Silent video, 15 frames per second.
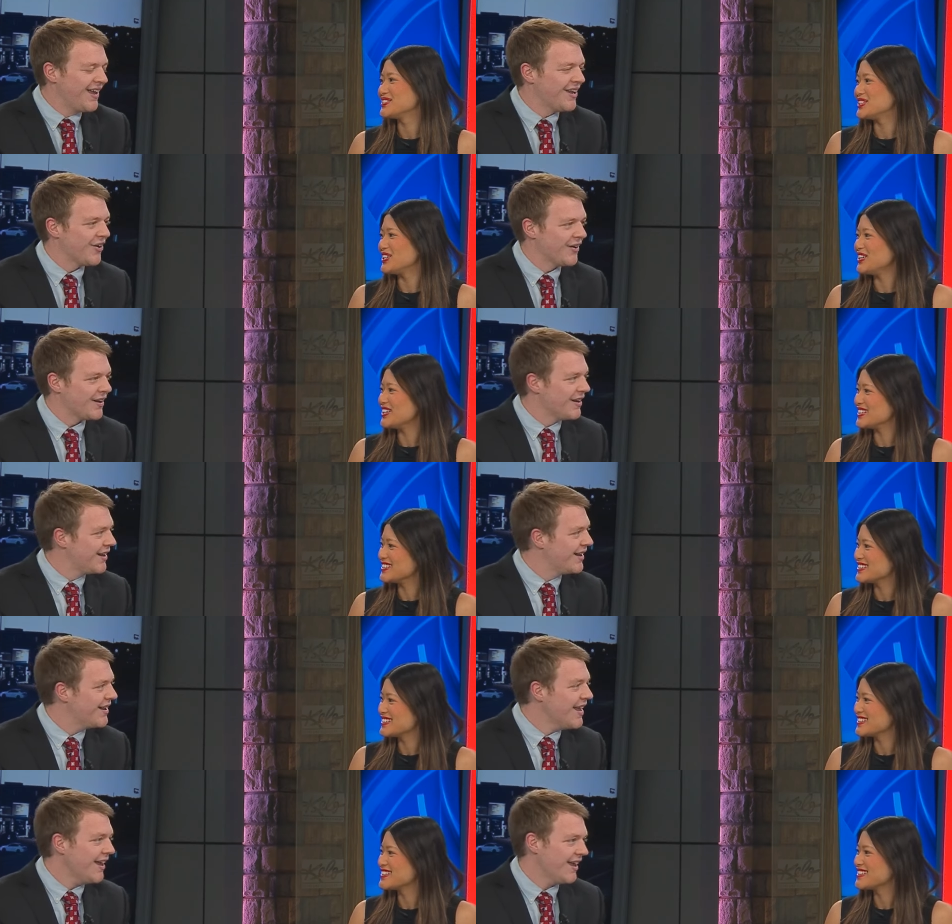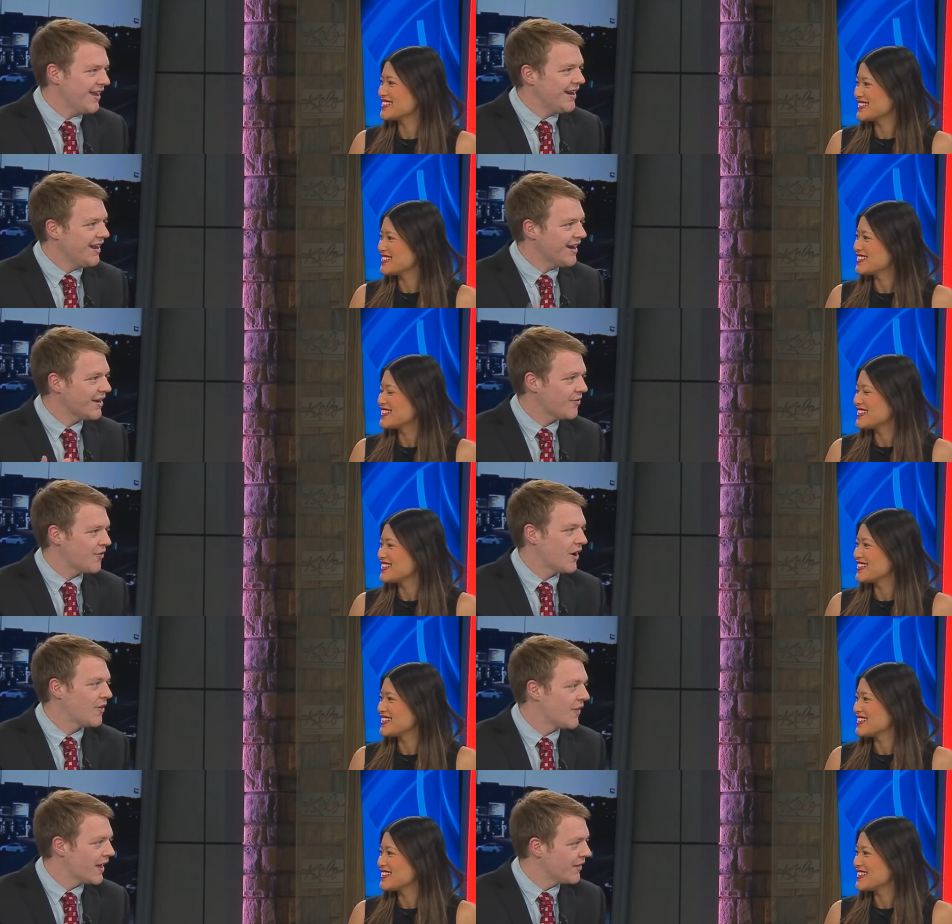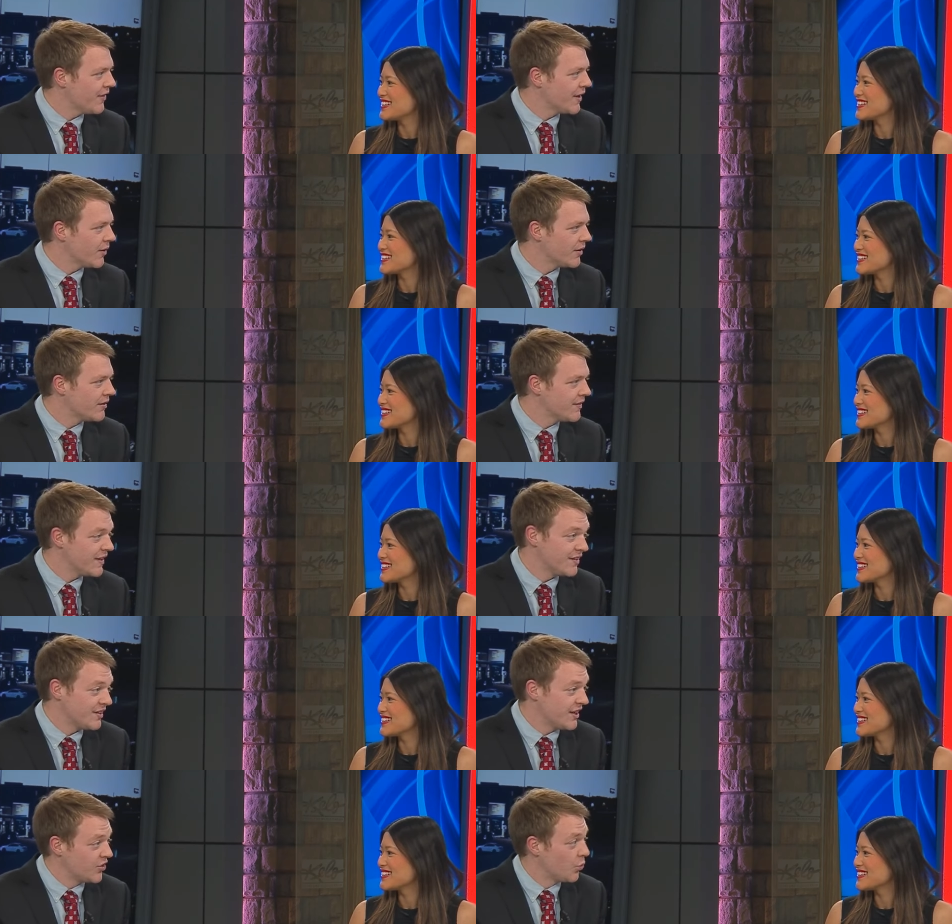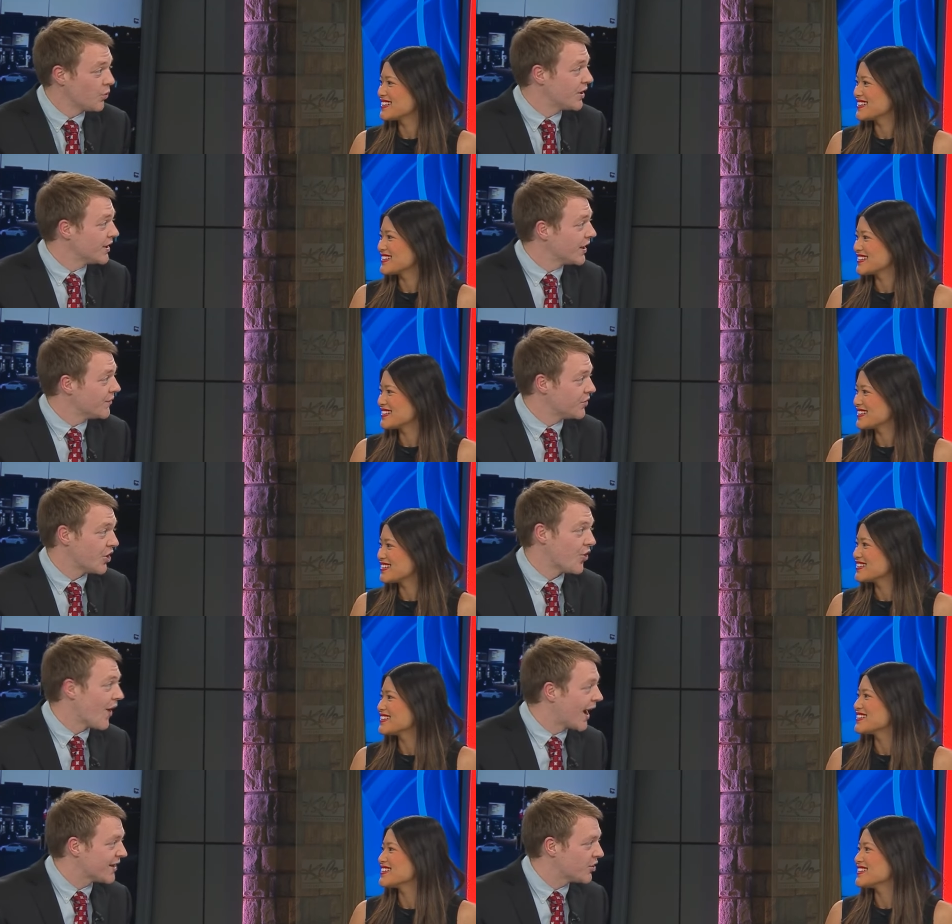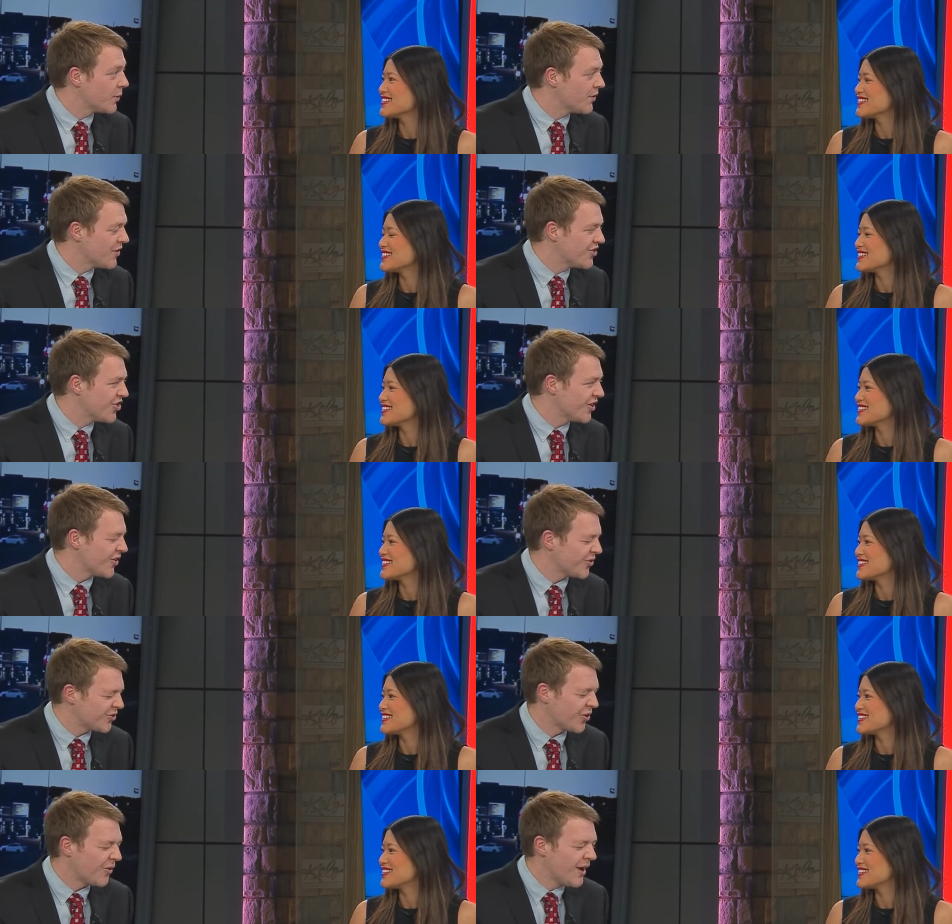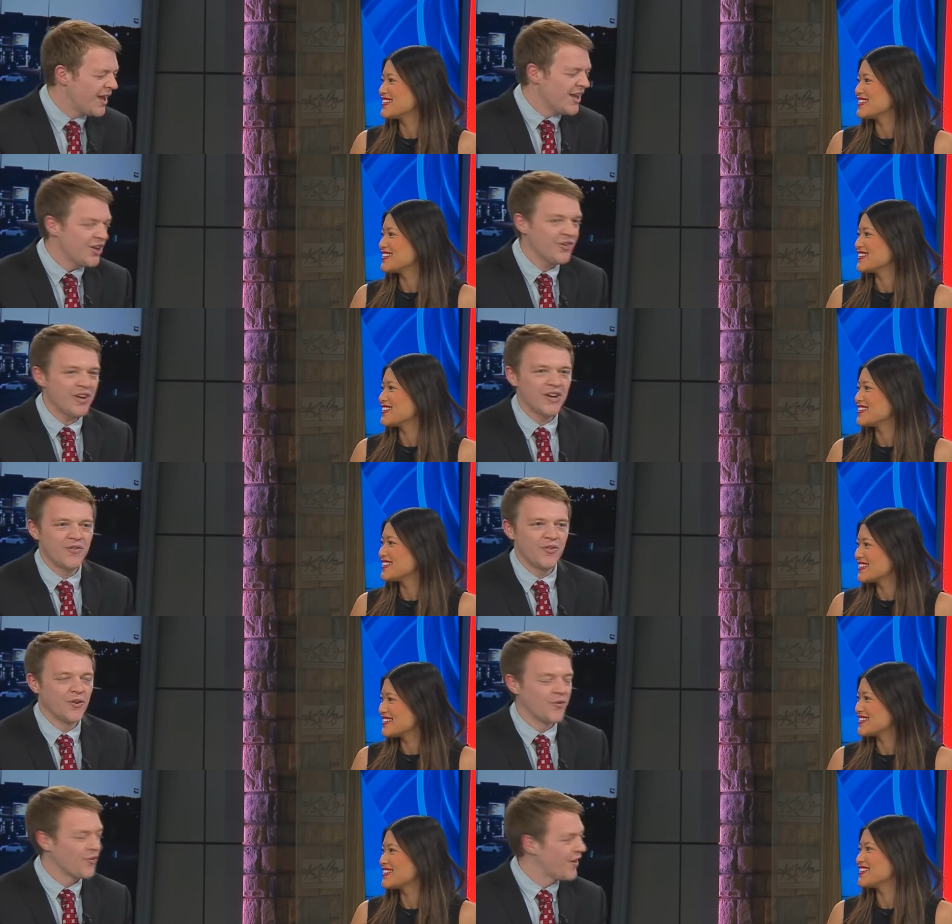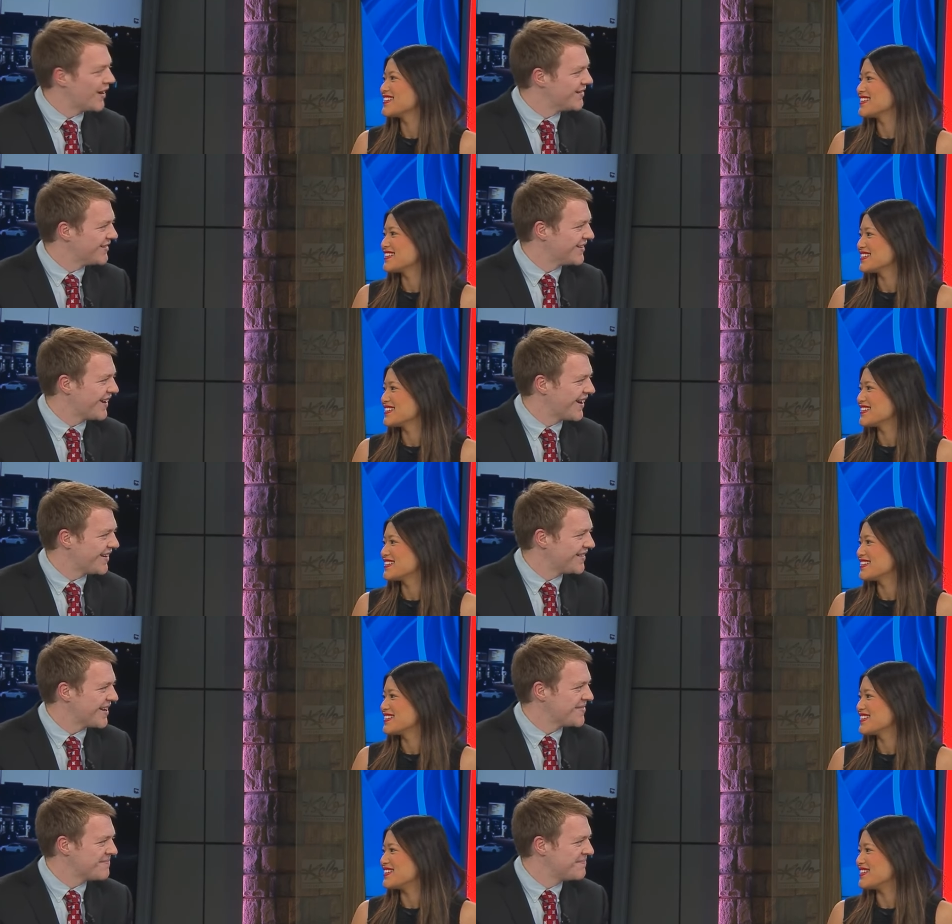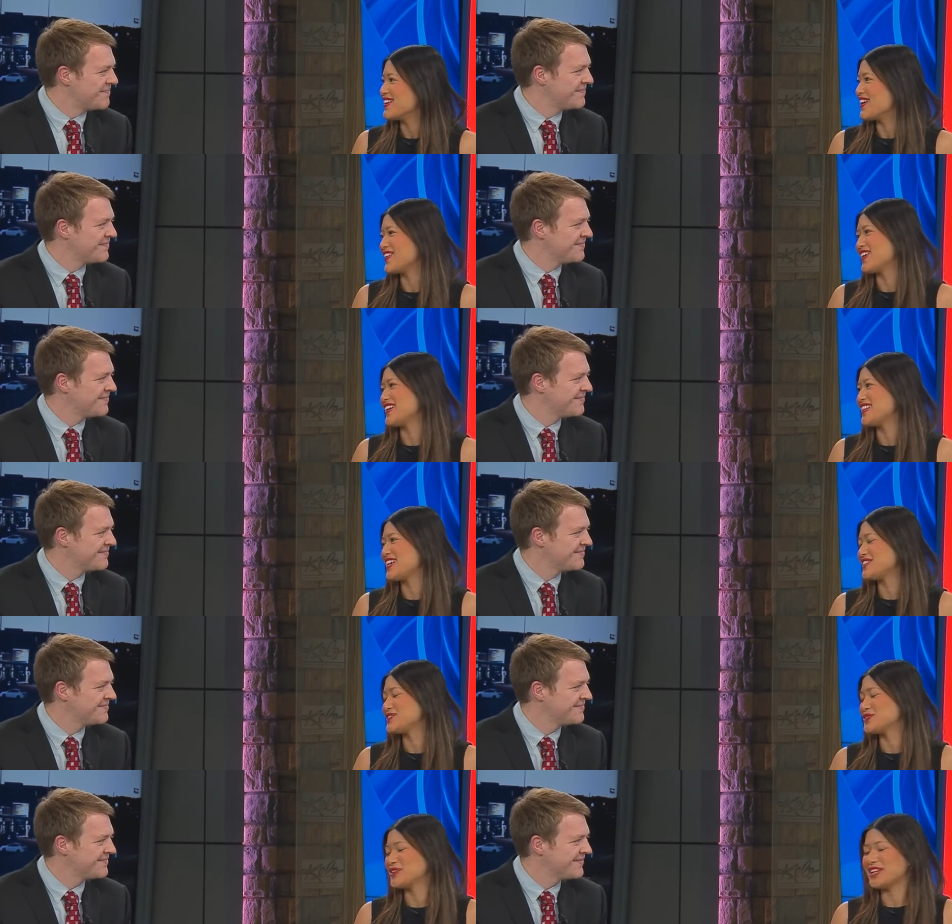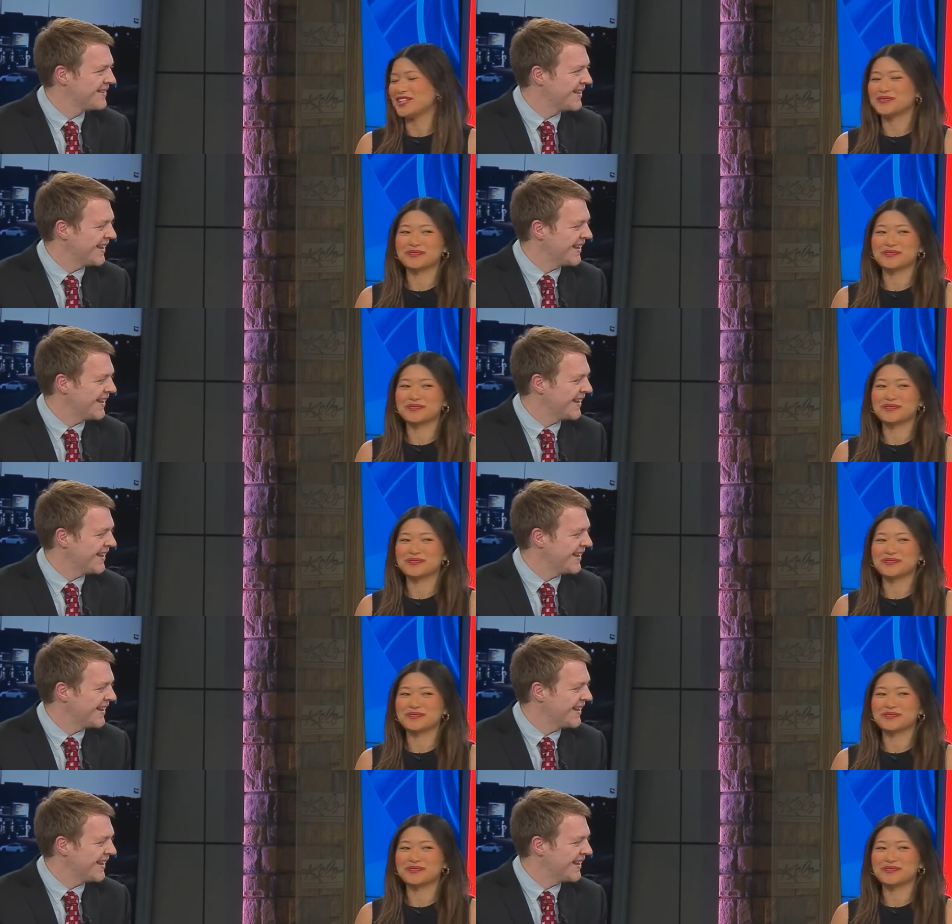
Speaker 1: sure. you know, yeah. And, I found that they these kids really loved interacting with each other. So you'll get a feel for that tonight at ten.
Speaker 2: All right, thanks, Jordan.